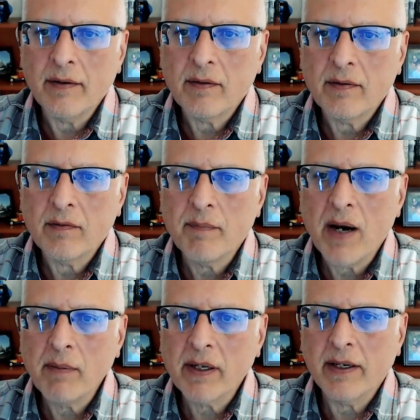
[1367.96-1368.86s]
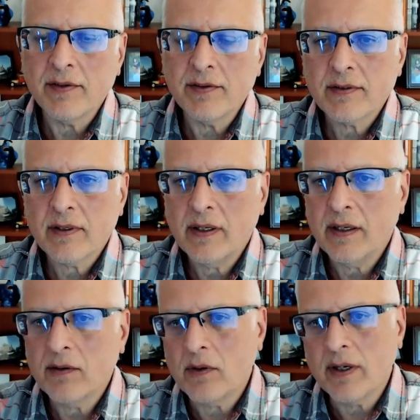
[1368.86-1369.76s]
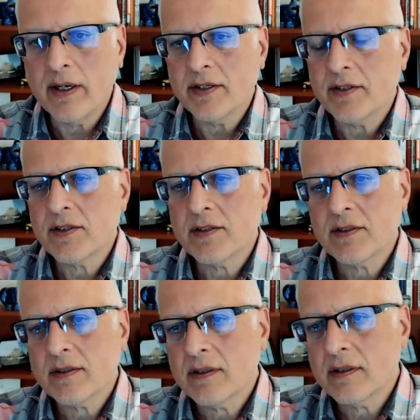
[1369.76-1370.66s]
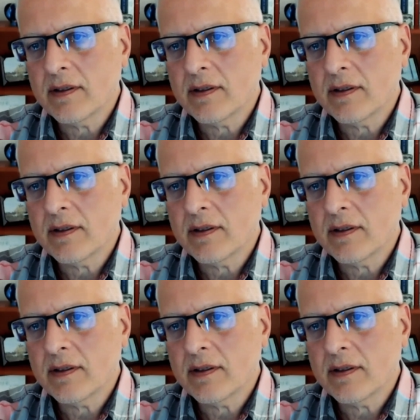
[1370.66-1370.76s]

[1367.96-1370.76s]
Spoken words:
Republicans, it was